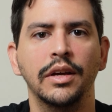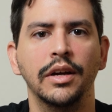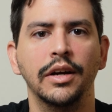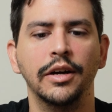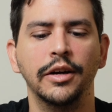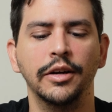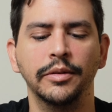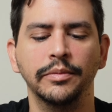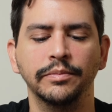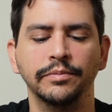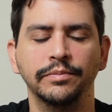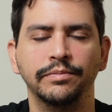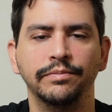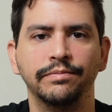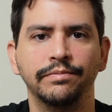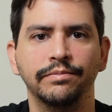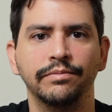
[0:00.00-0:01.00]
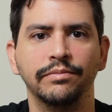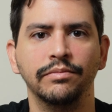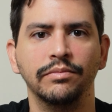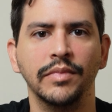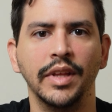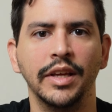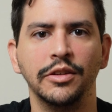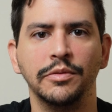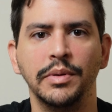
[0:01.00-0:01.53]

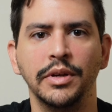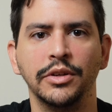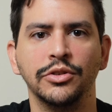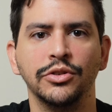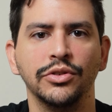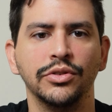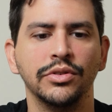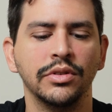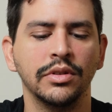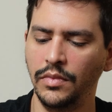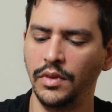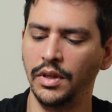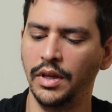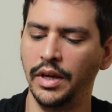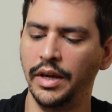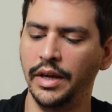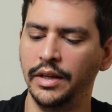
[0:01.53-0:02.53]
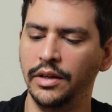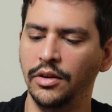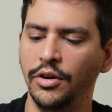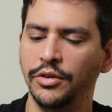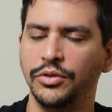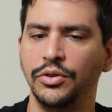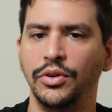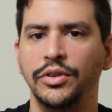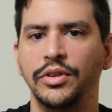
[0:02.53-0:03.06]
nice pictures. And
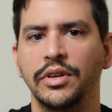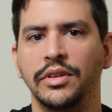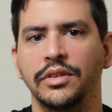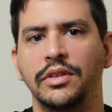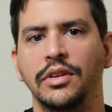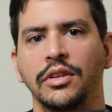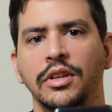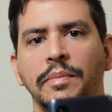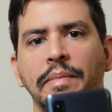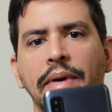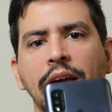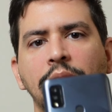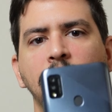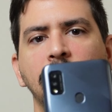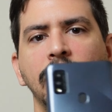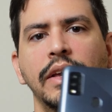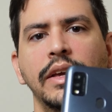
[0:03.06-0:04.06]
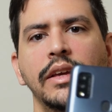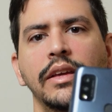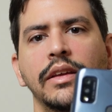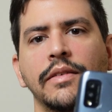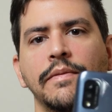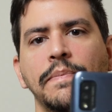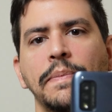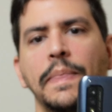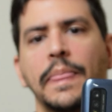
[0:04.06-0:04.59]
also, as you can see on the back plate,
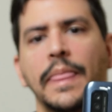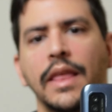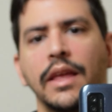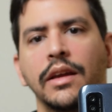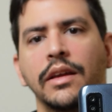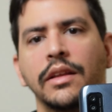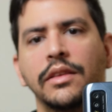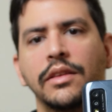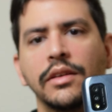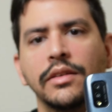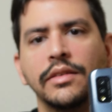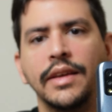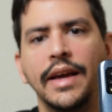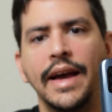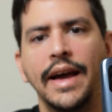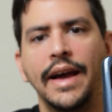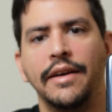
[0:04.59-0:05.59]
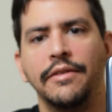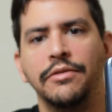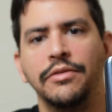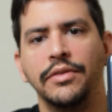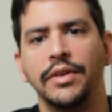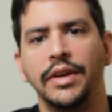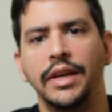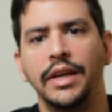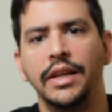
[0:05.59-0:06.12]
it does
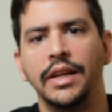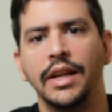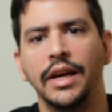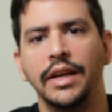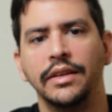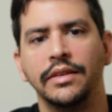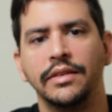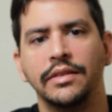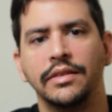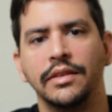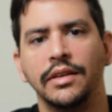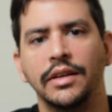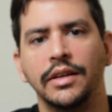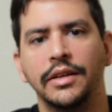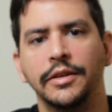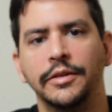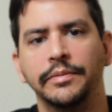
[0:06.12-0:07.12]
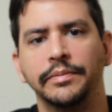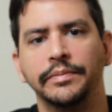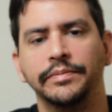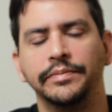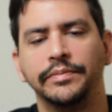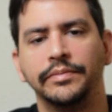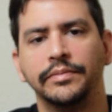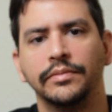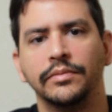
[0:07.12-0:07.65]
have a nice
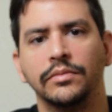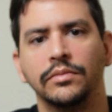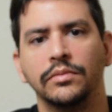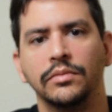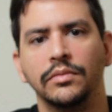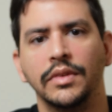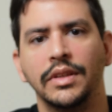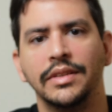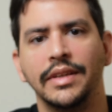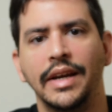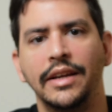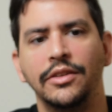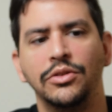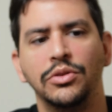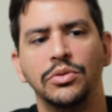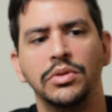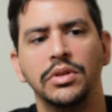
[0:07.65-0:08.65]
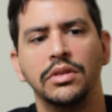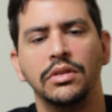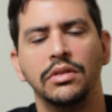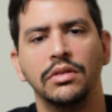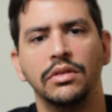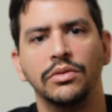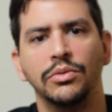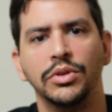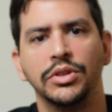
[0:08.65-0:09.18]
design to it,
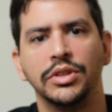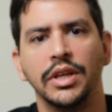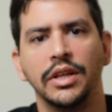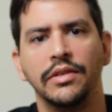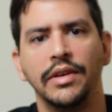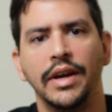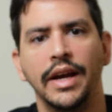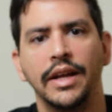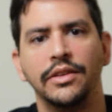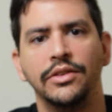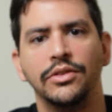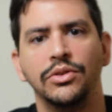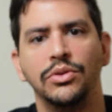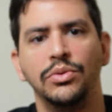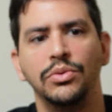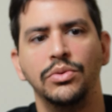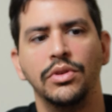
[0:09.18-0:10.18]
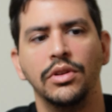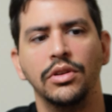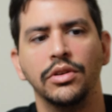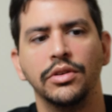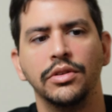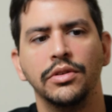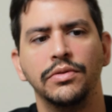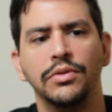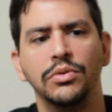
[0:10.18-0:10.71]
which kind of adds to the
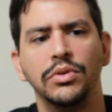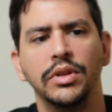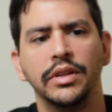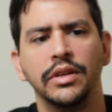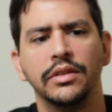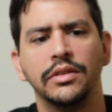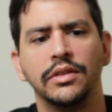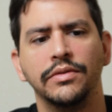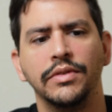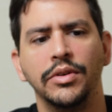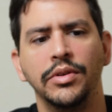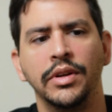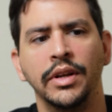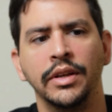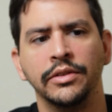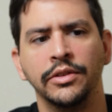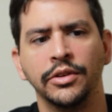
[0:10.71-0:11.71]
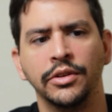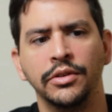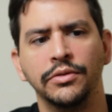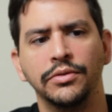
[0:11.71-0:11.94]
look of the phone. I think it's a very nice looking